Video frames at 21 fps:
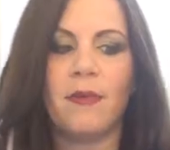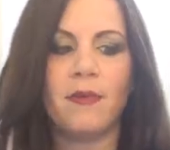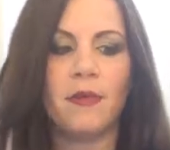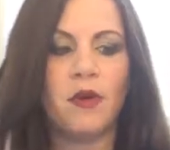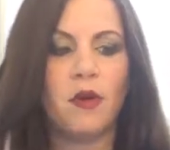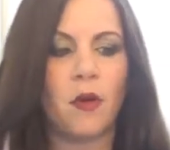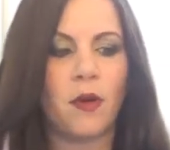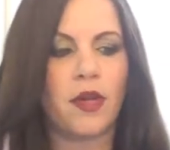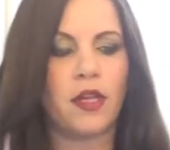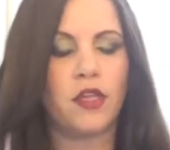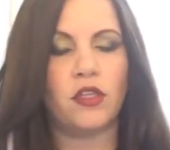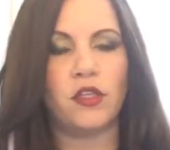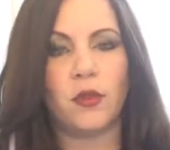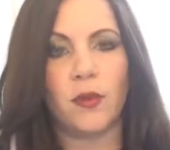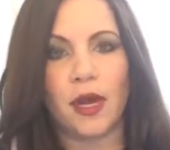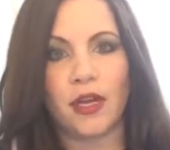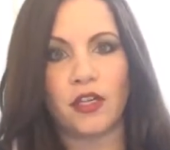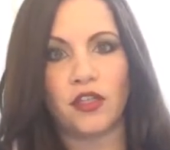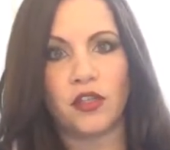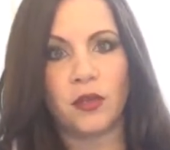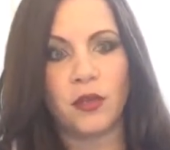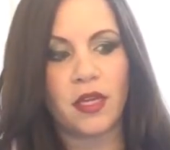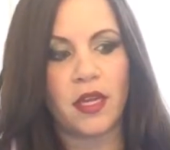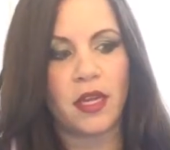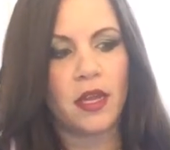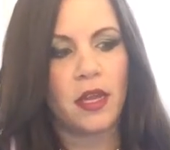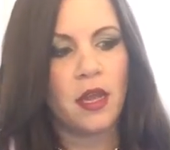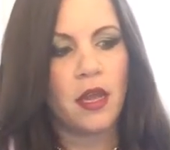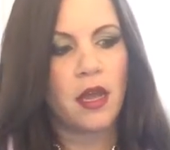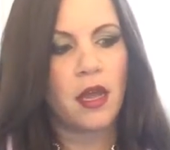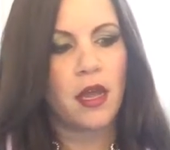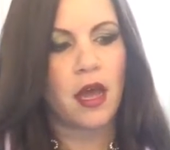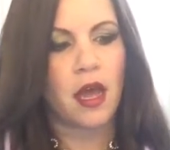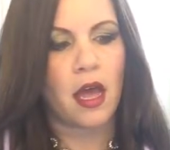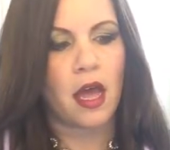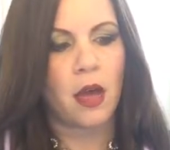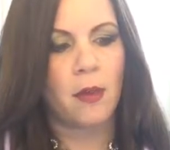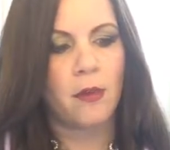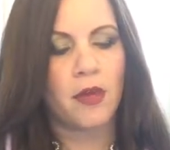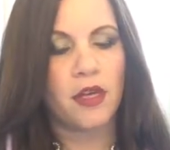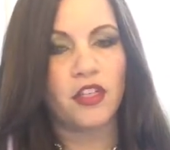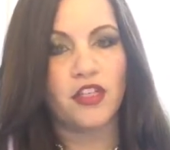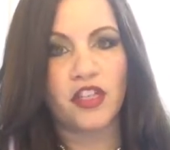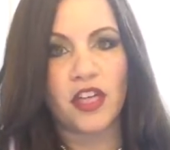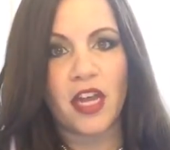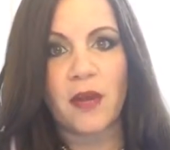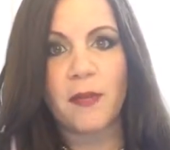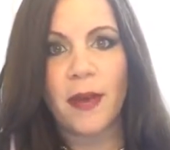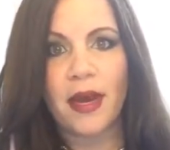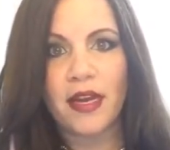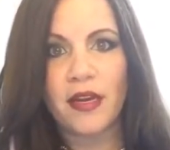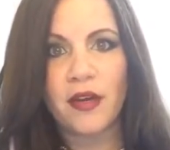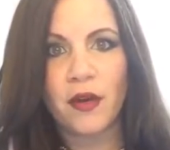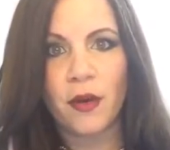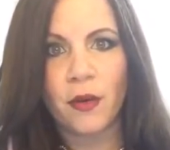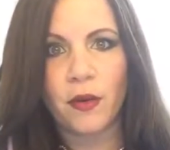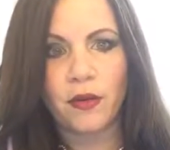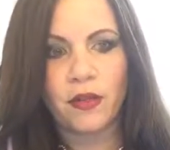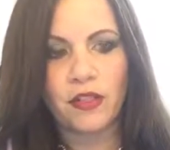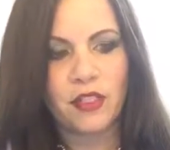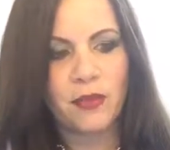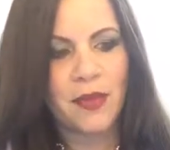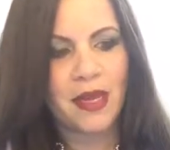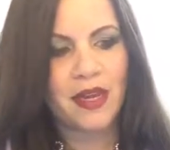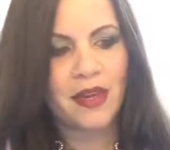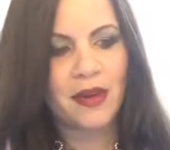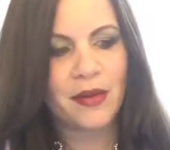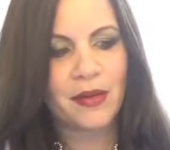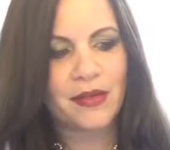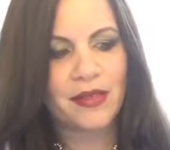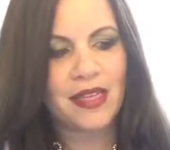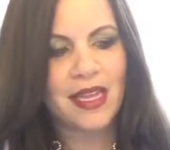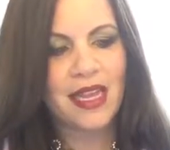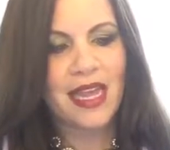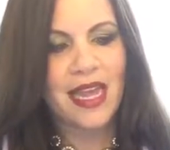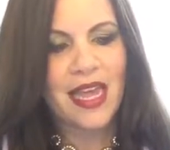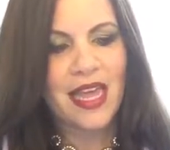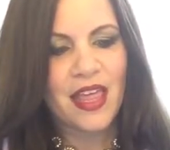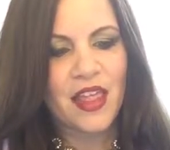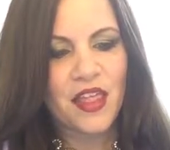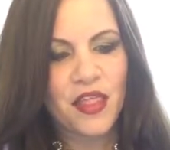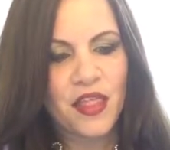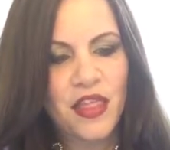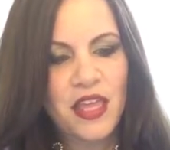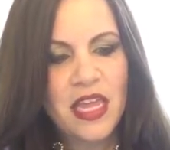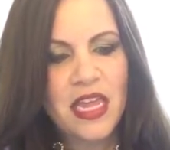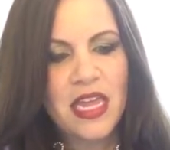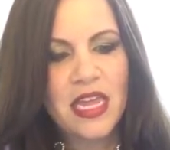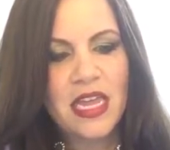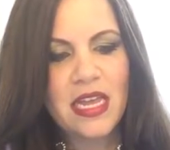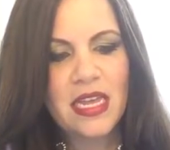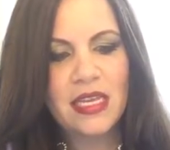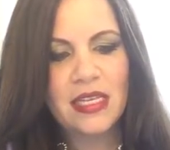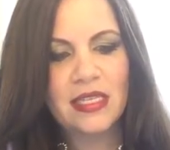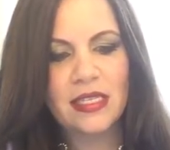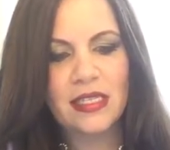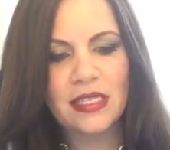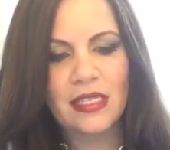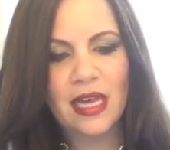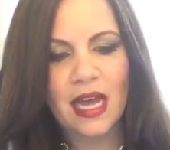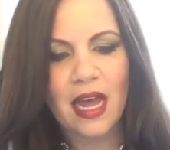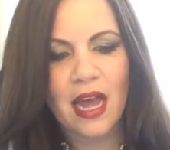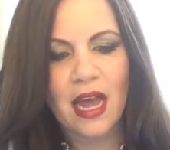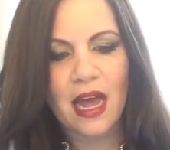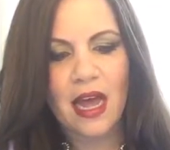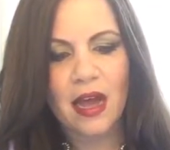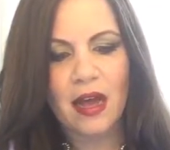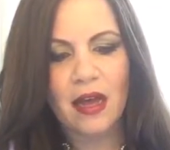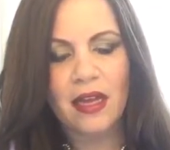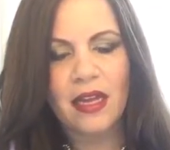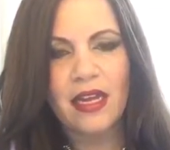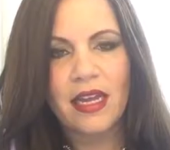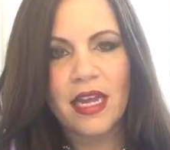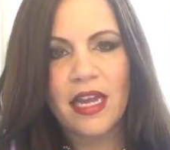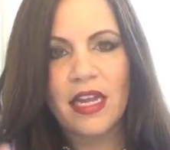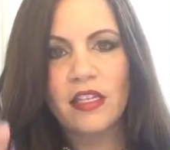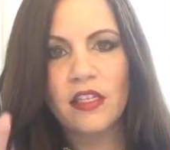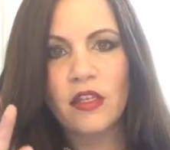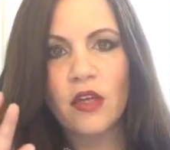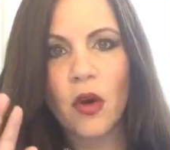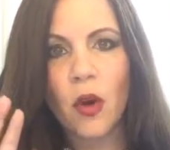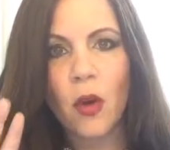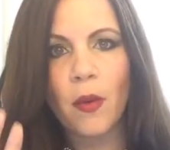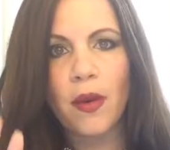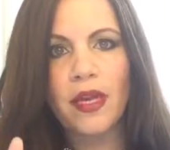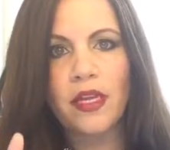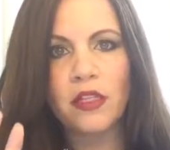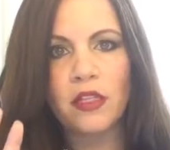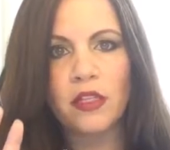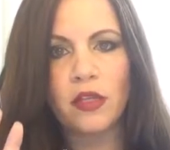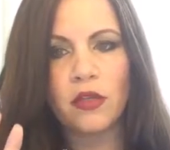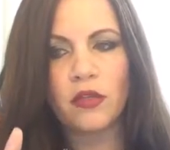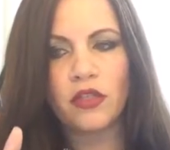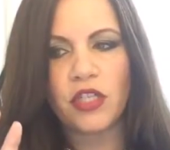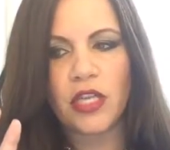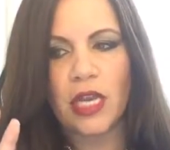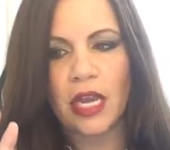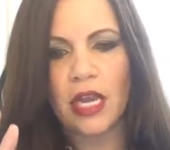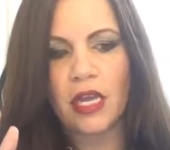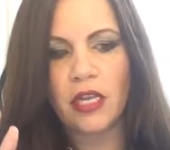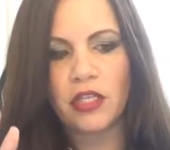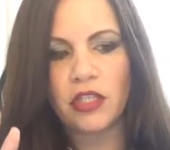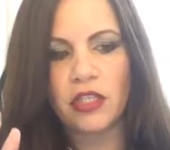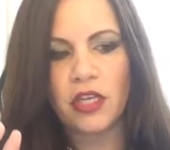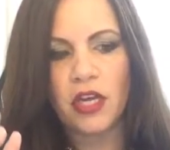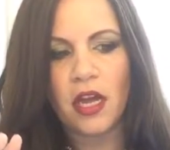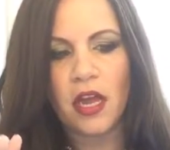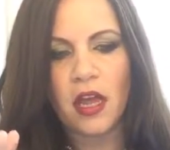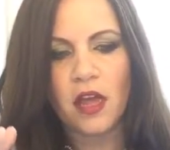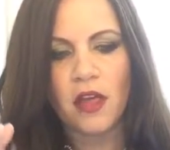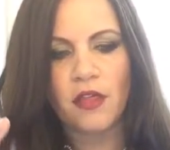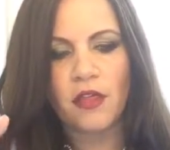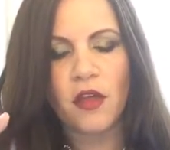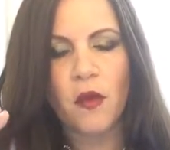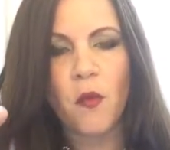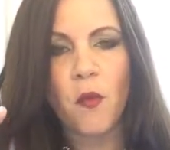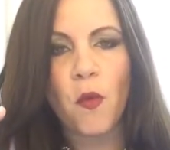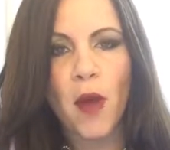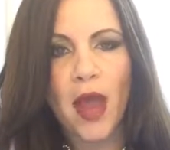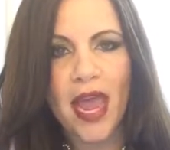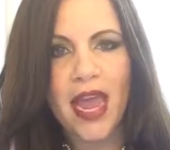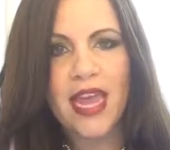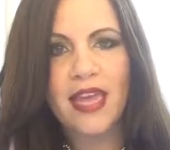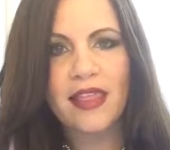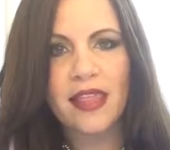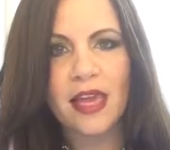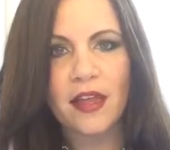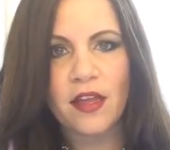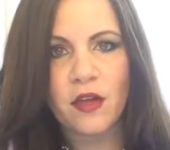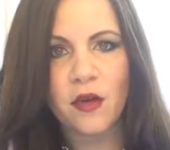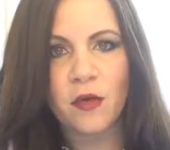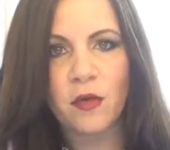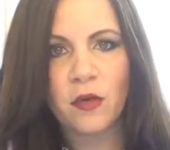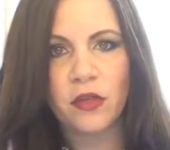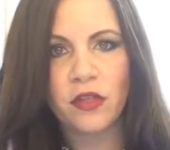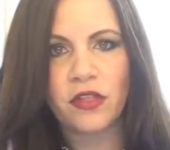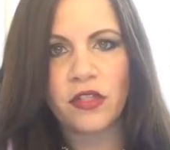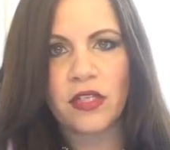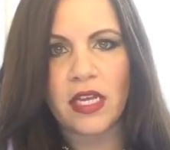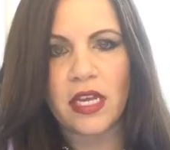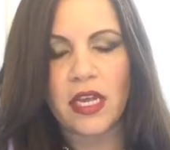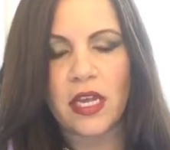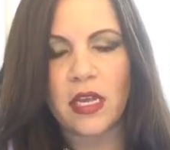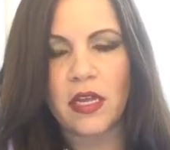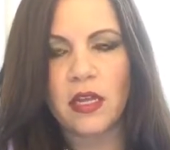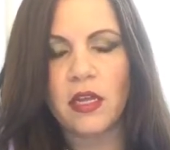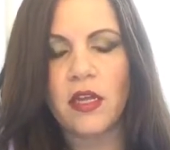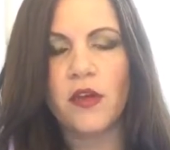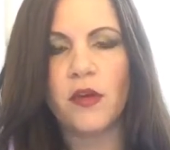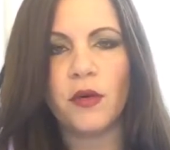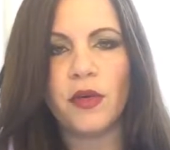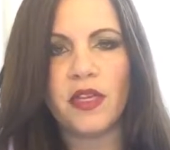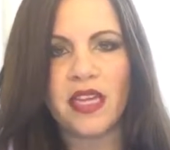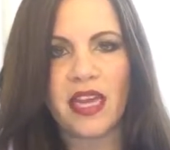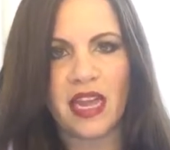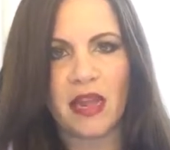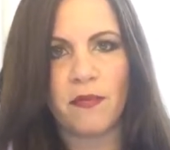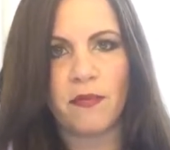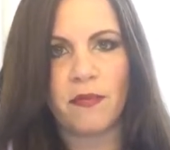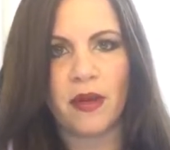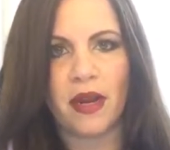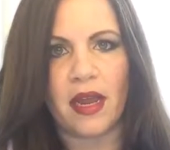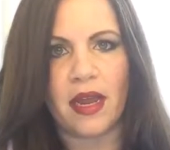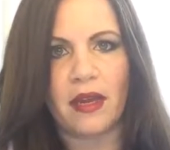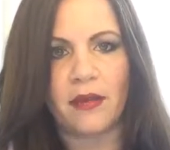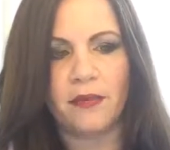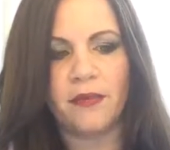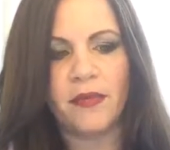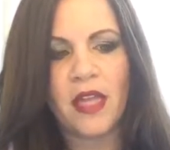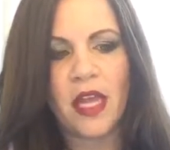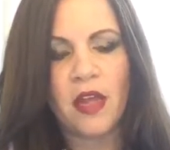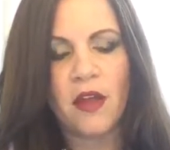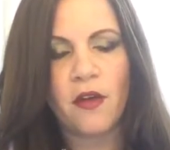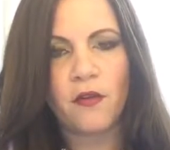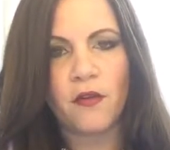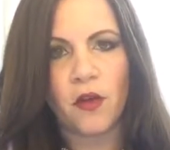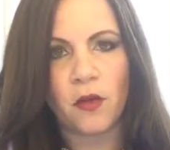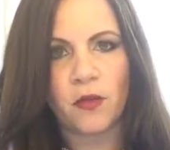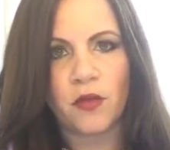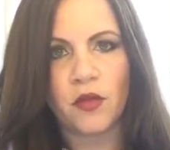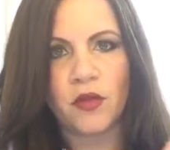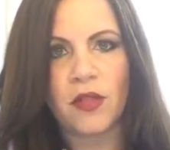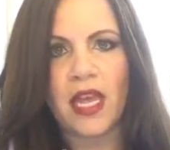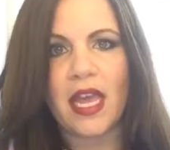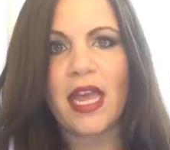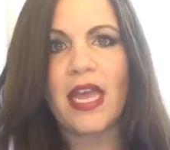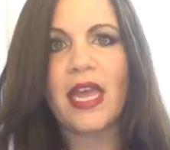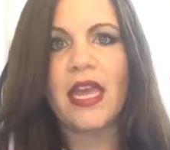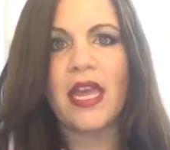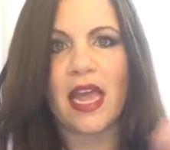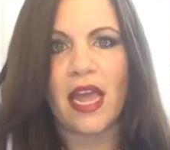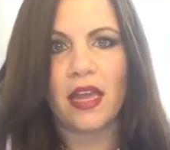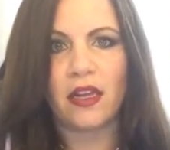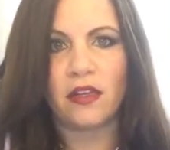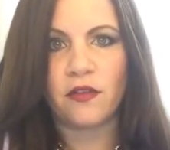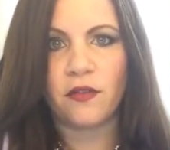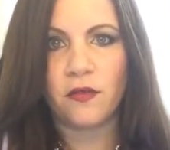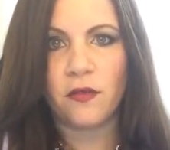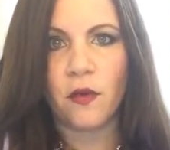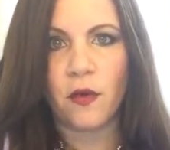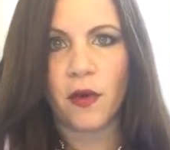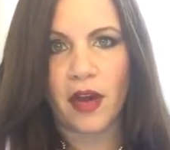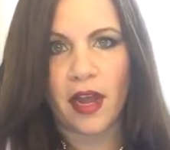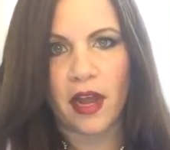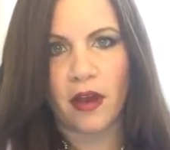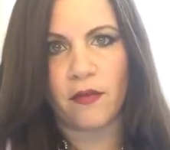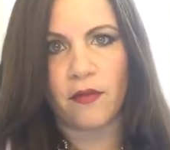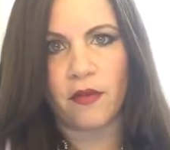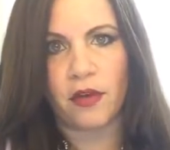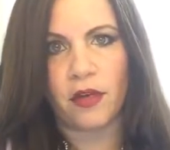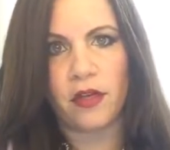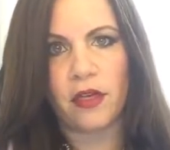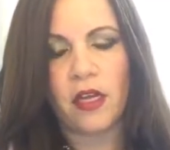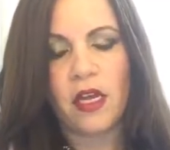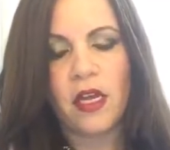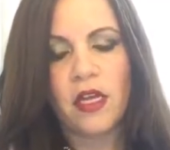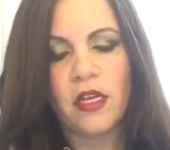am going to actually check my notes, because this is going to change the way that you will see your game plan from today and forever.